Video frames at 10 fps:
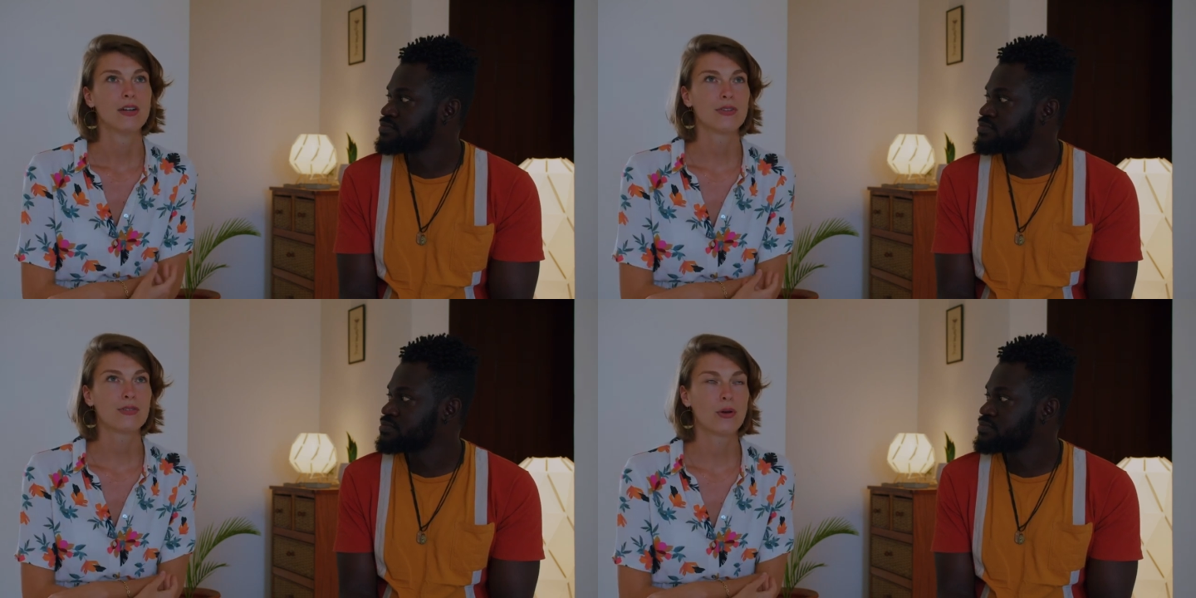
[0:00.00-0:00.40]

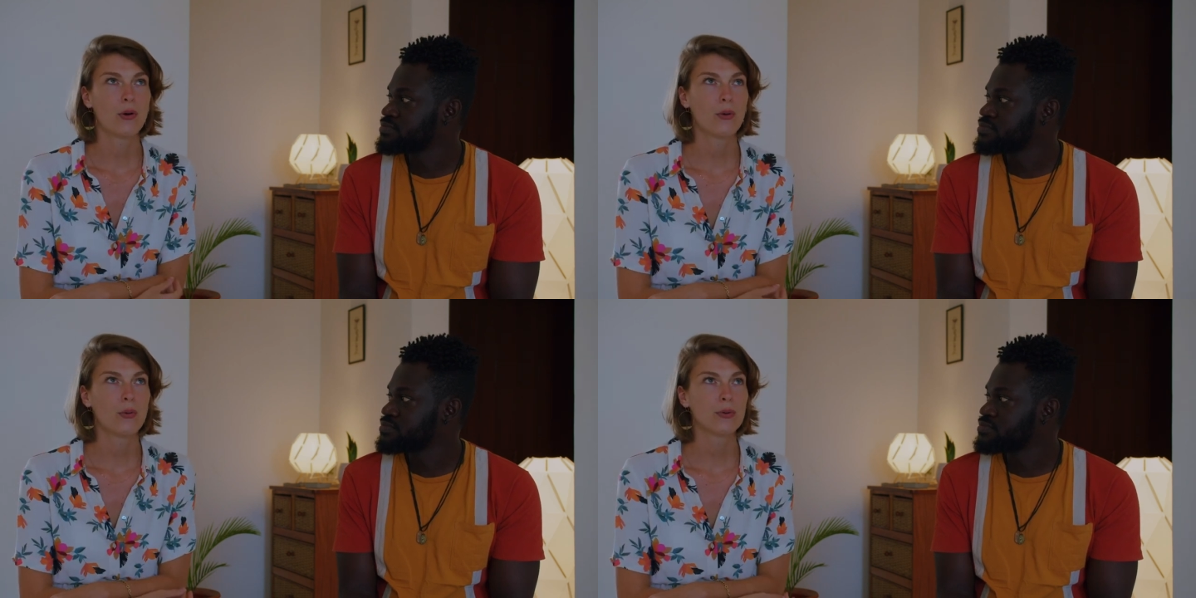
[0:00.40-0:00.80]

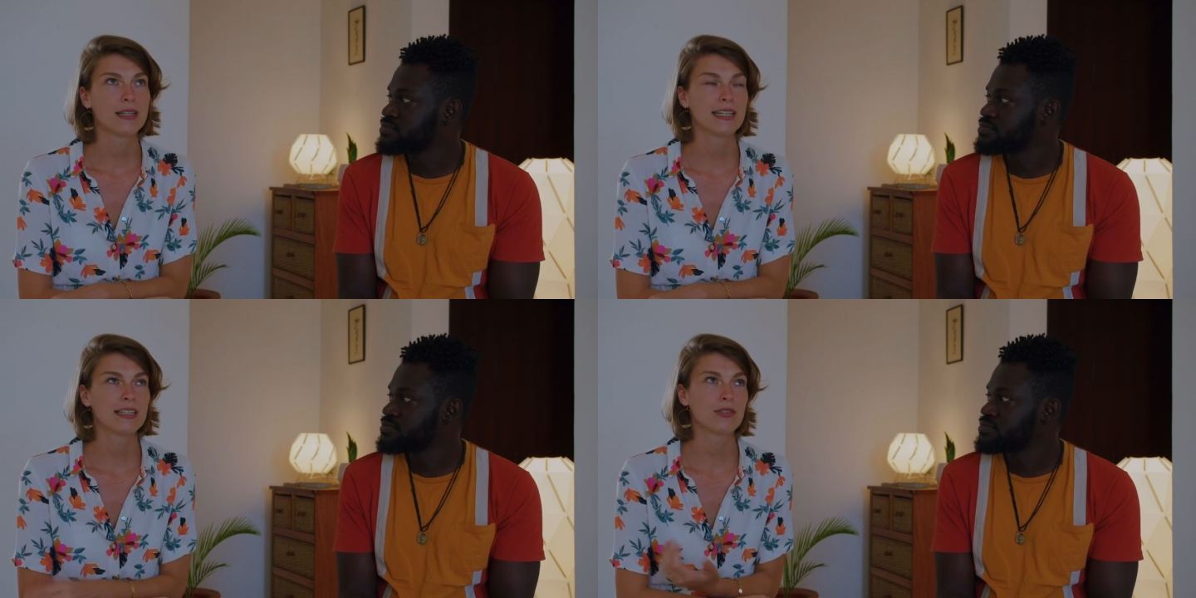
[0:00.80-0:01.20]
Speaker 1: So
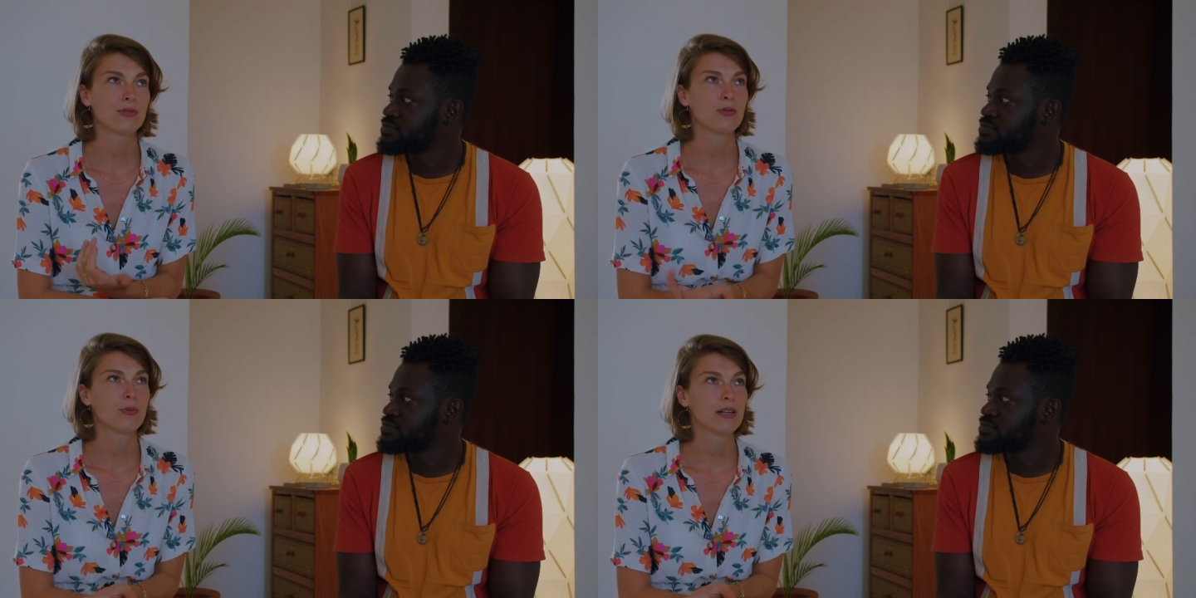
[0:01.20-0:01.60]
that's
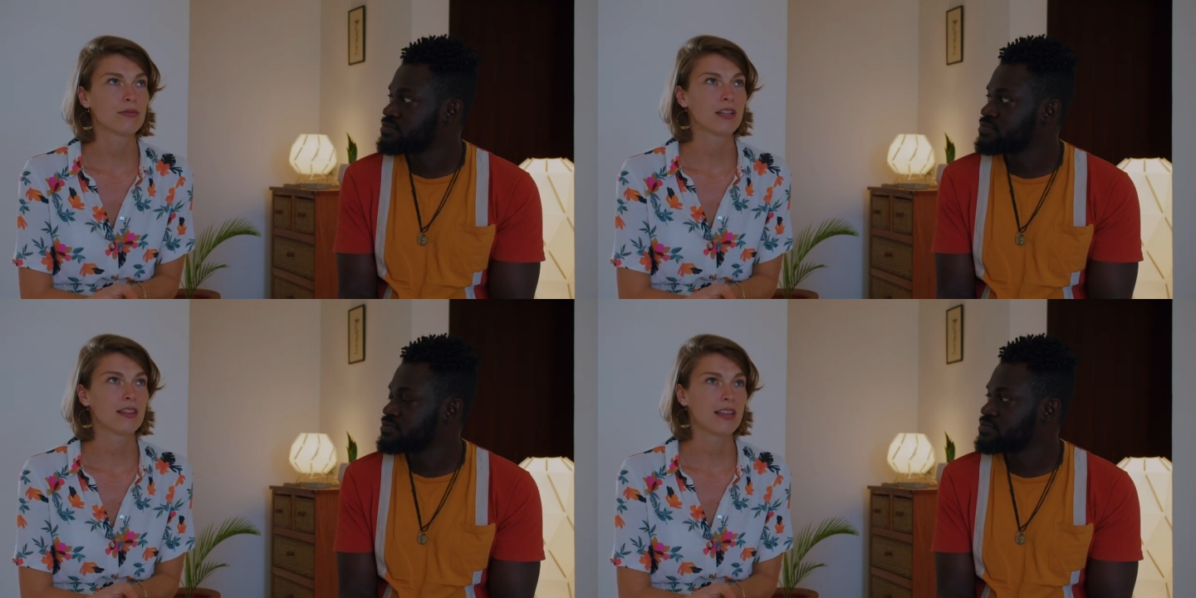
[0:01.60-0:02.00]
also one
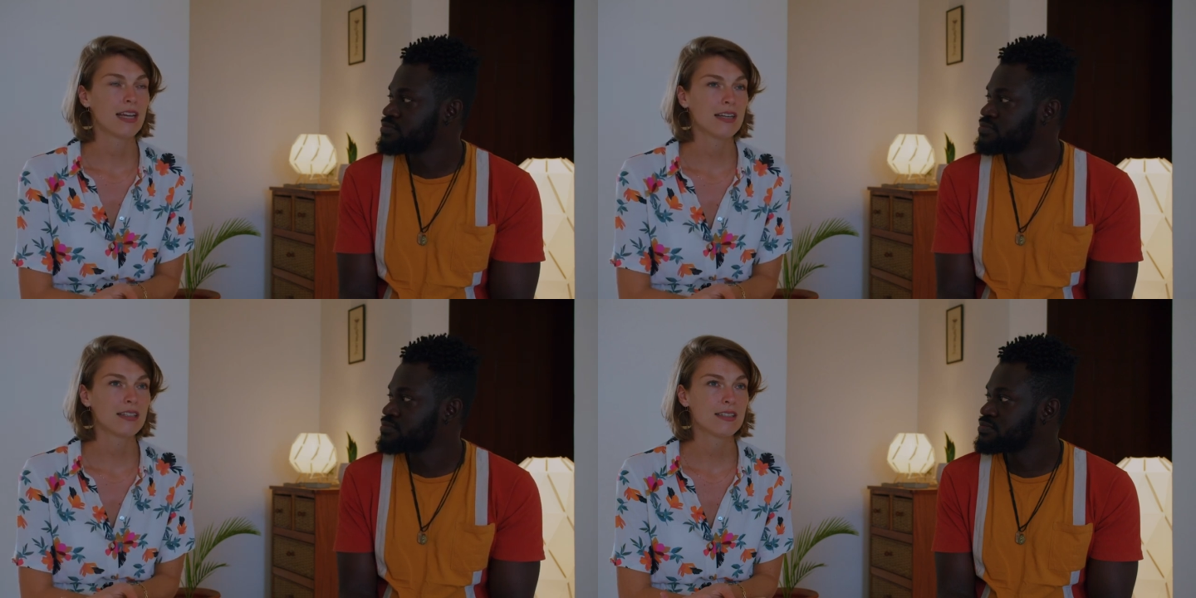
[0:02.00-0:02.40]
of the
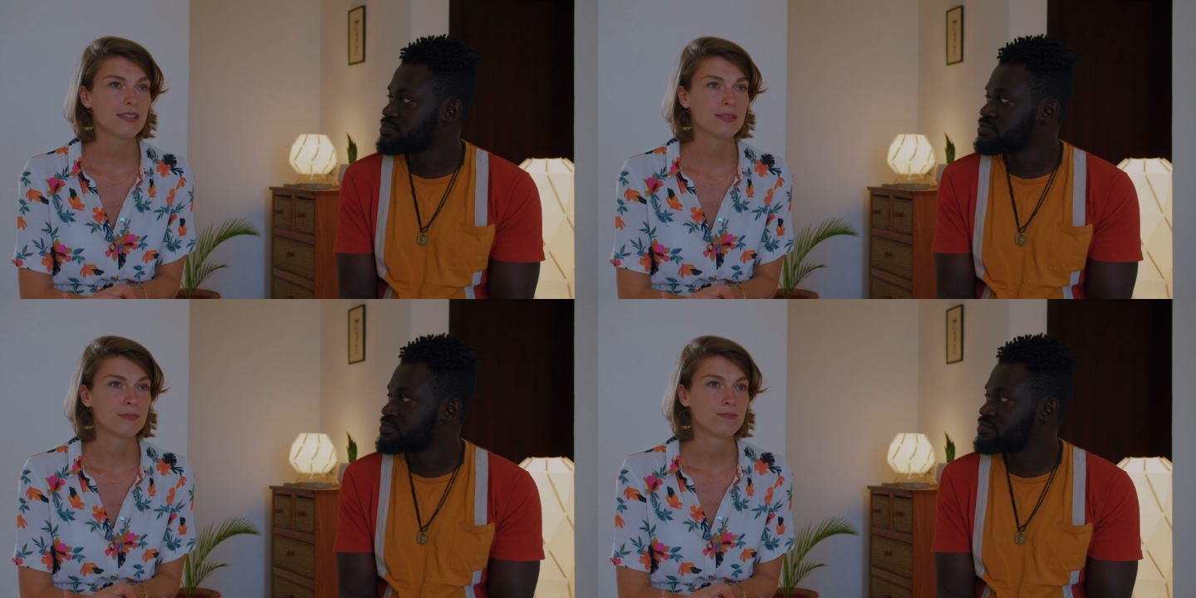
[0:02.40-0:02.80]

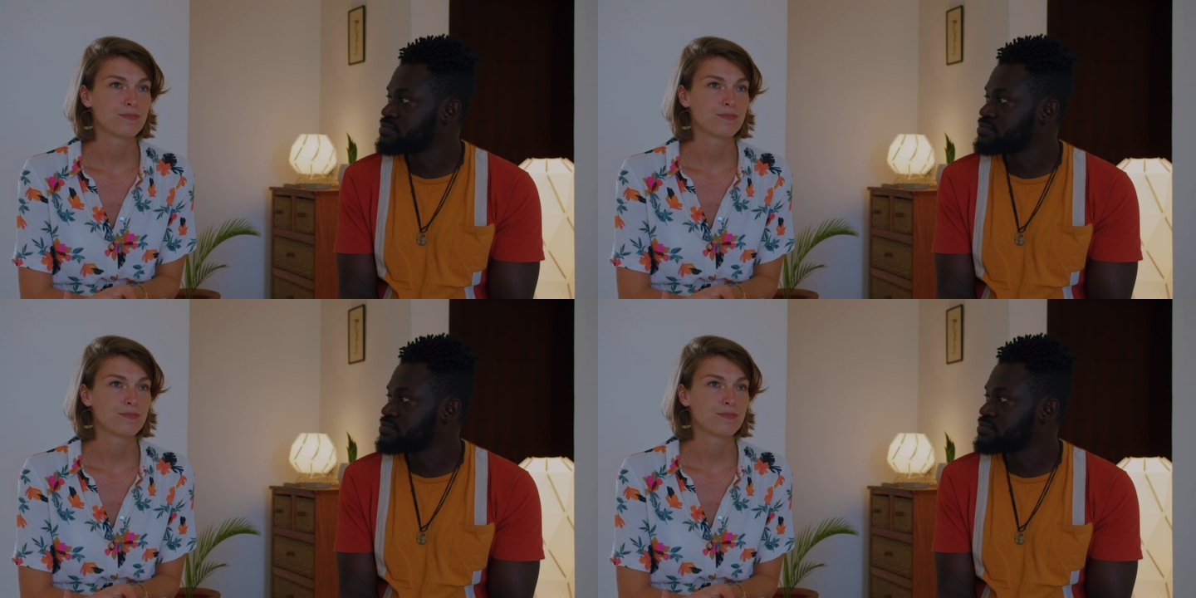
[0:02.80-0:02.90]
things